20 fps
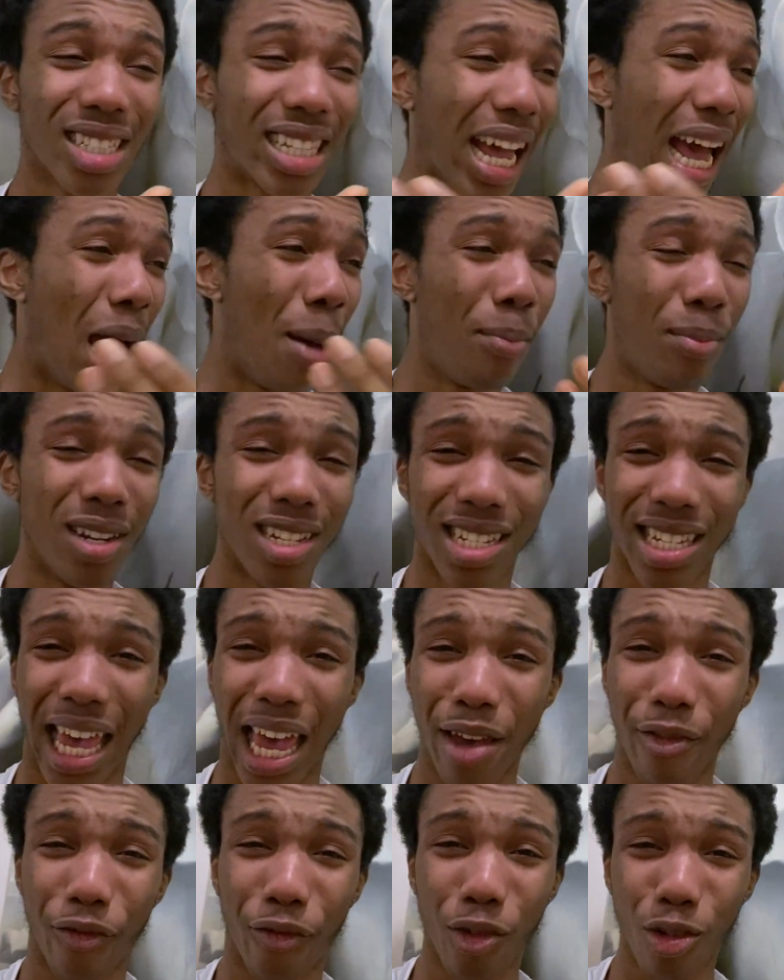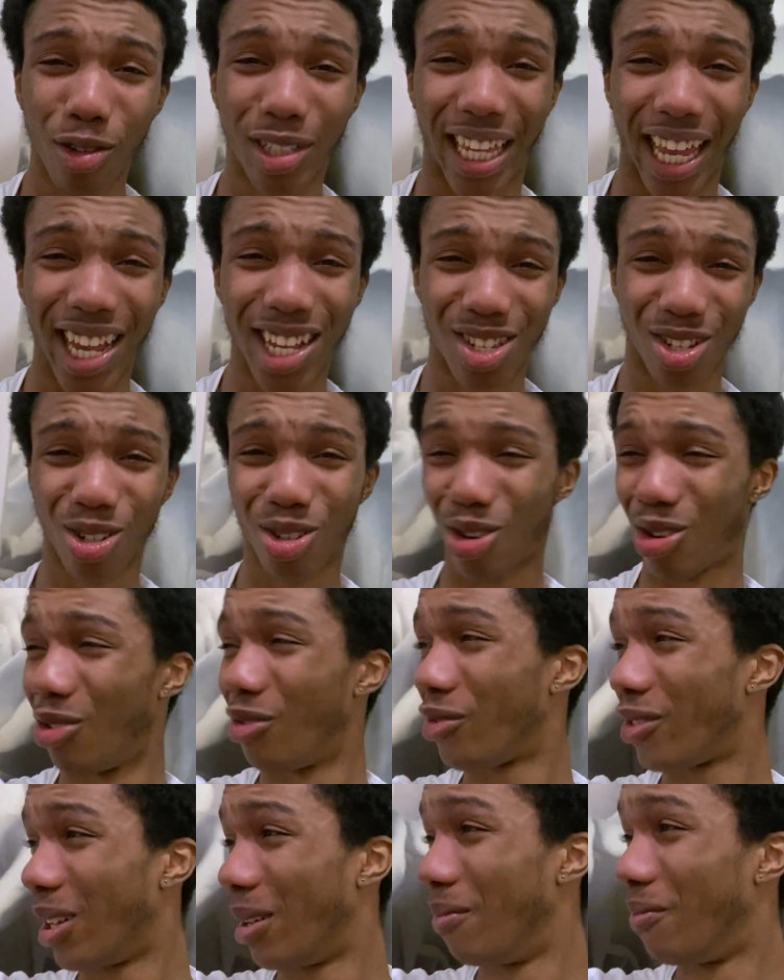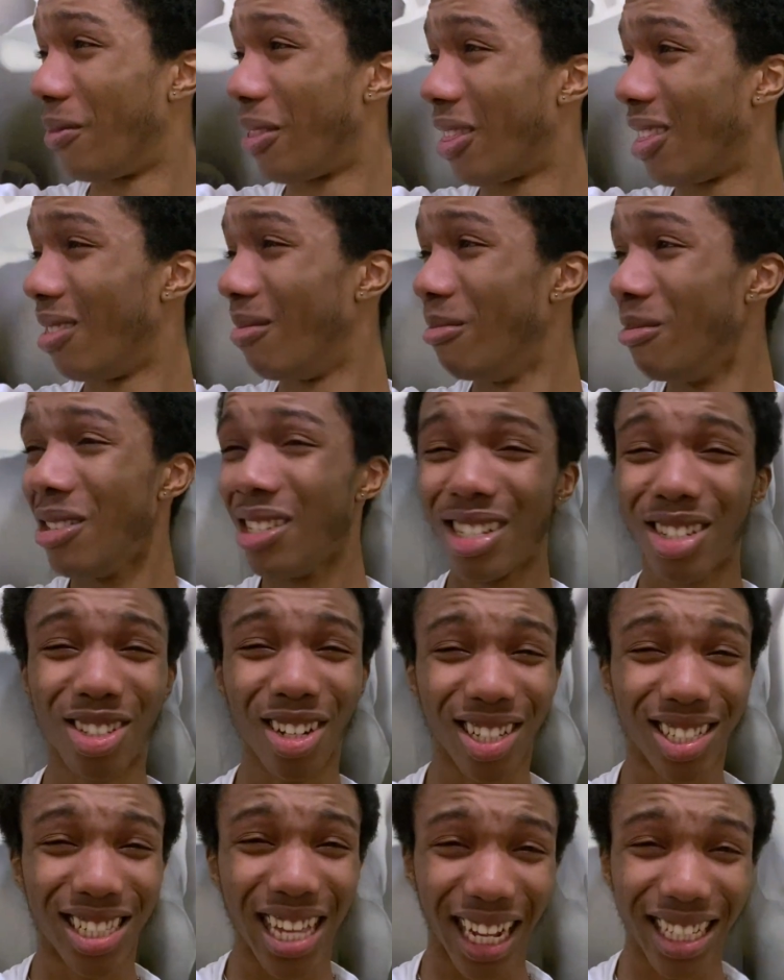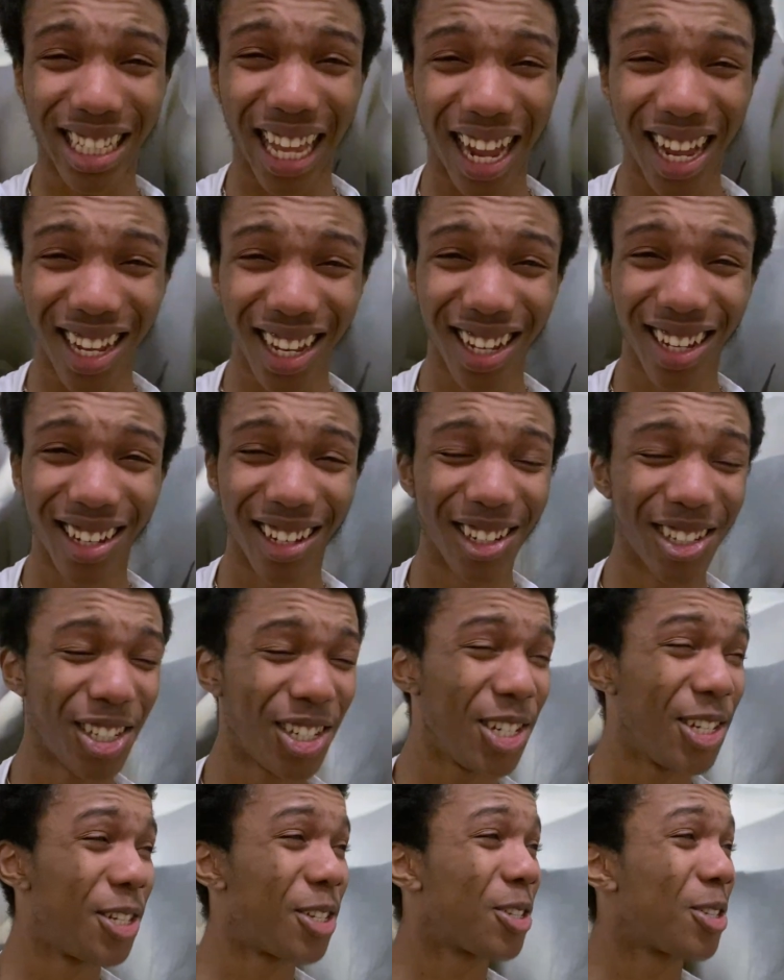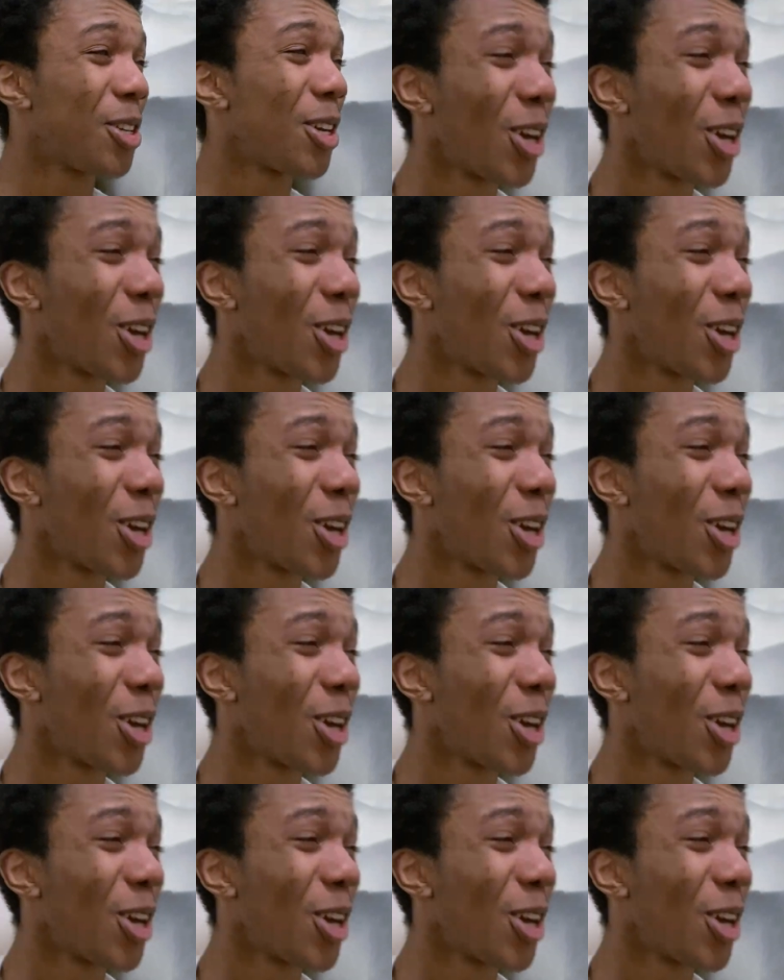The ambulance came 4 days ago, fam. Just like that. She's